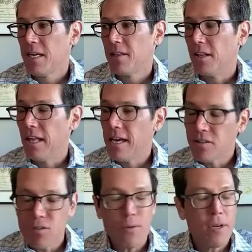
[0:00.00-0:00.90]
the
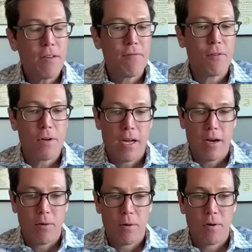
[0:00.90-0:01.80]
last twenty-four
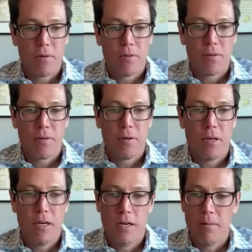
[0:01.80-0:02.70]
hours,
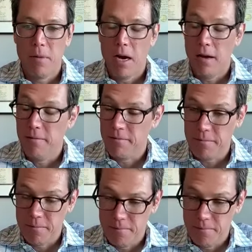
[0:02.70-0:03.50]
um, I've